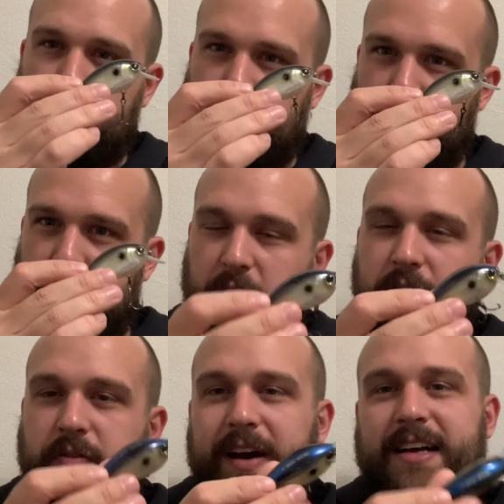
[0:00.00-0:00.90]
very
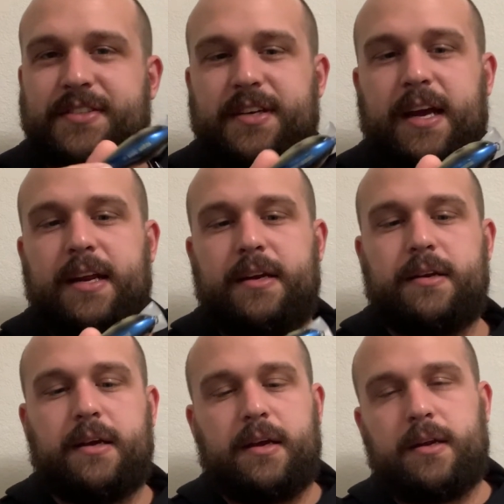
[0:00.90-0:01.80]
fascinating
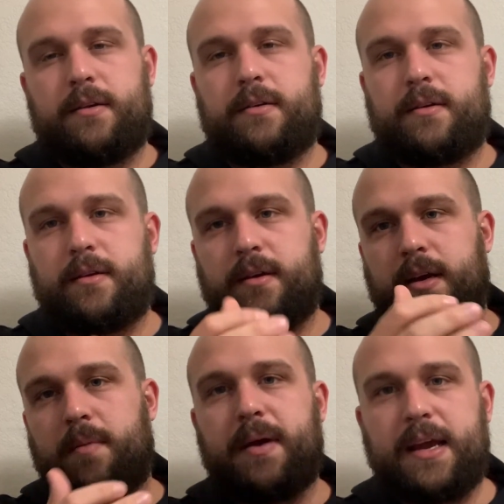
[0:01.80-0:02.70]

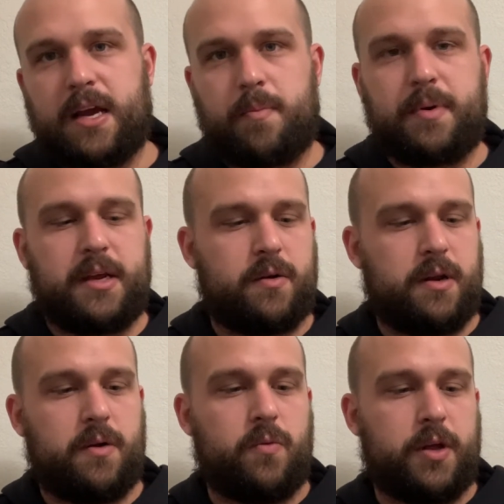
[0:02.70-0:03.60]
in a bait company
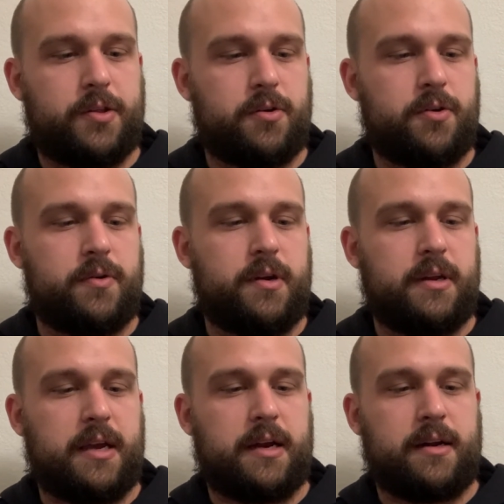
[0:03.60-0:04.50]
and what they're doing.
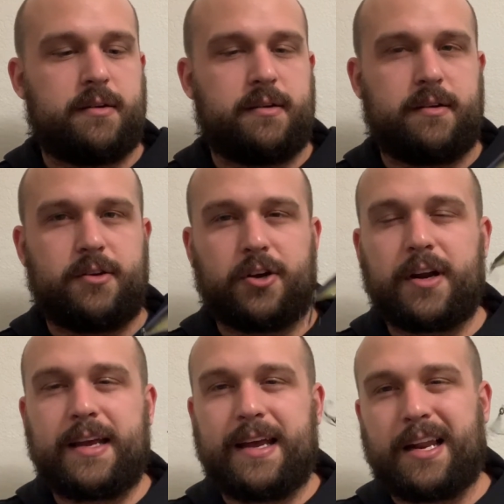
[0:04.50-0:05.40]
And you're going
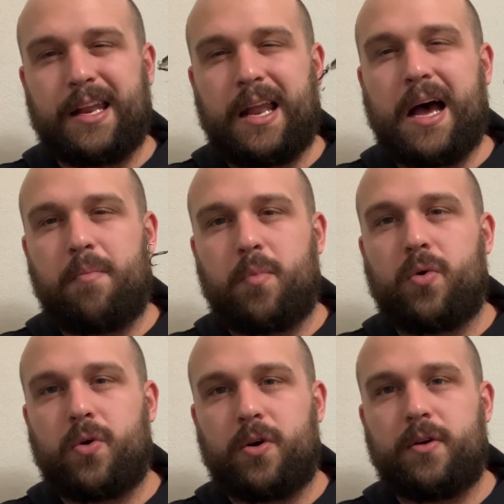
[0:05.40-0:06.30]
to get a lot
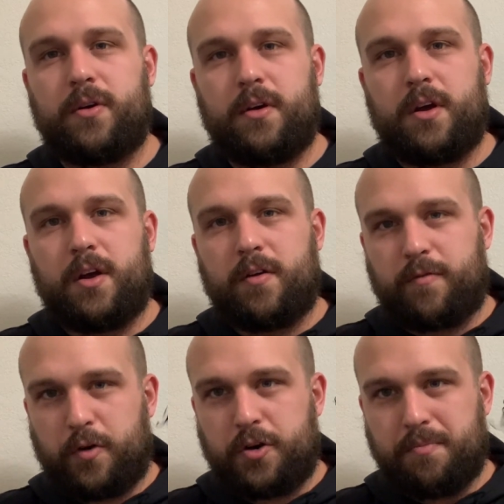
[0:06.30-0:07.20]
more
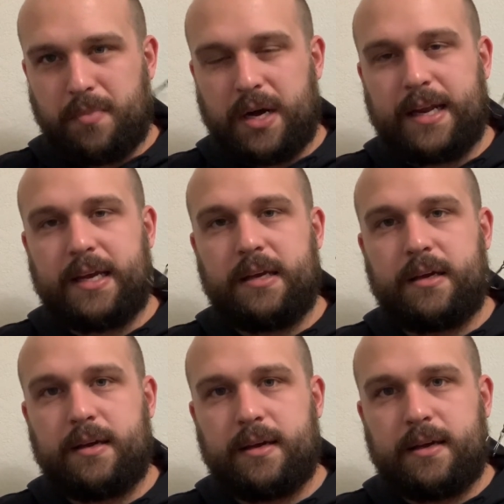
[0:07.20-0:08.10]
for your money
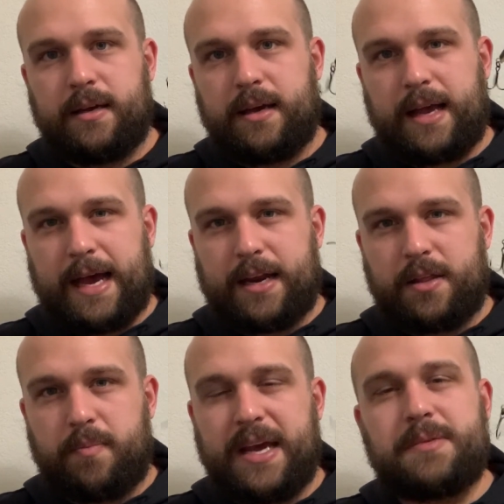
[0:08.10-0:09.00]
out of the
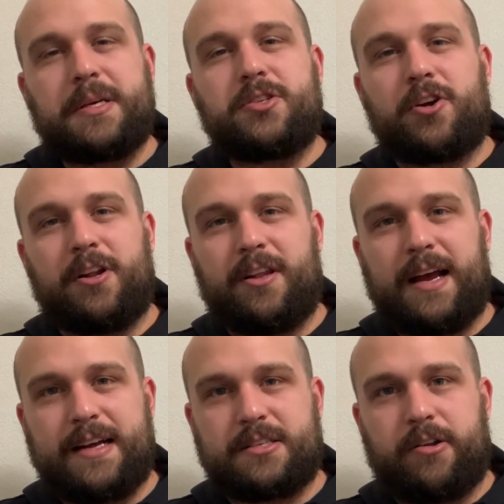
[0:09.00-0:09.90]
baits because they're going to
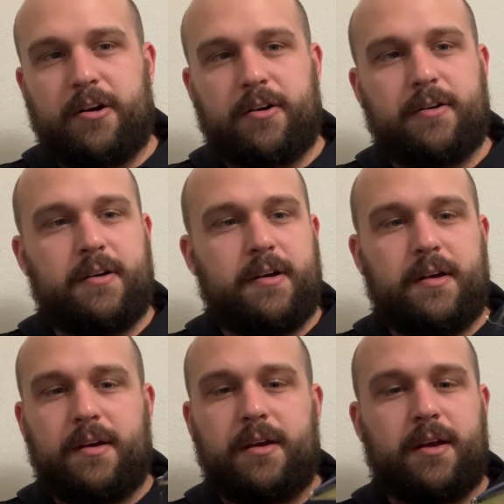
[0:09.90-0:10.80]
last longer.
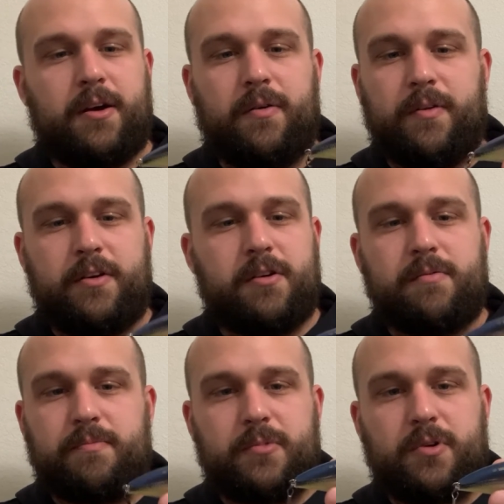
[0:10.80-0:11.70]
You know,
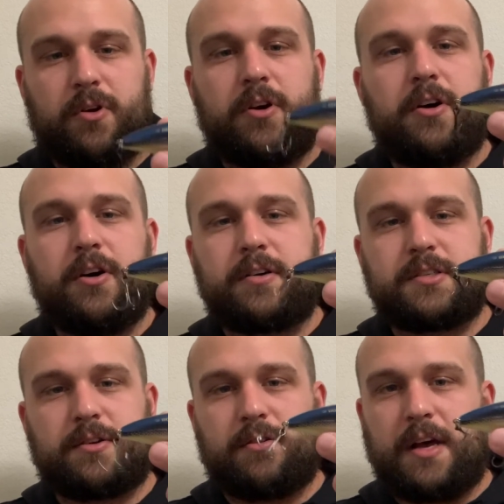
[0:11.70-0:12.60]
your
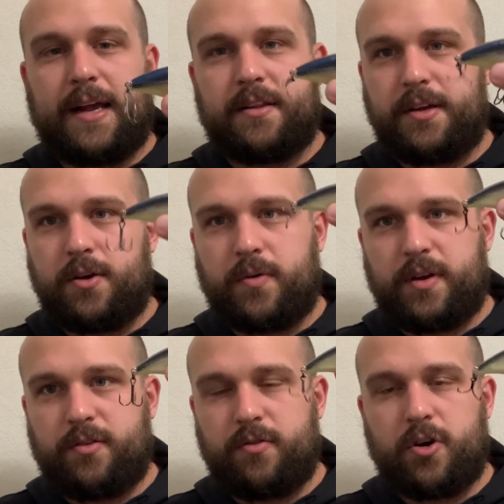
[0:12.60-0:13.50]
hooks are likely going
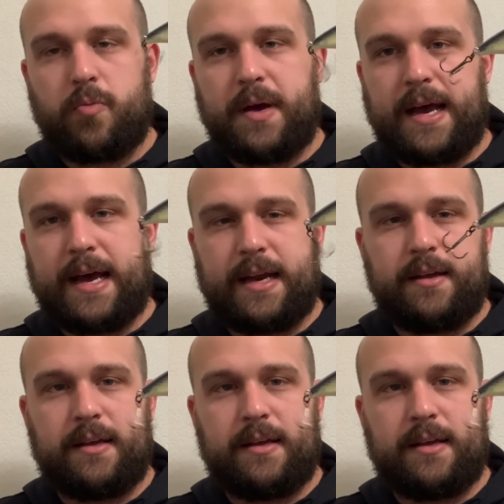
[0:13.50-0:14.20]
to go bad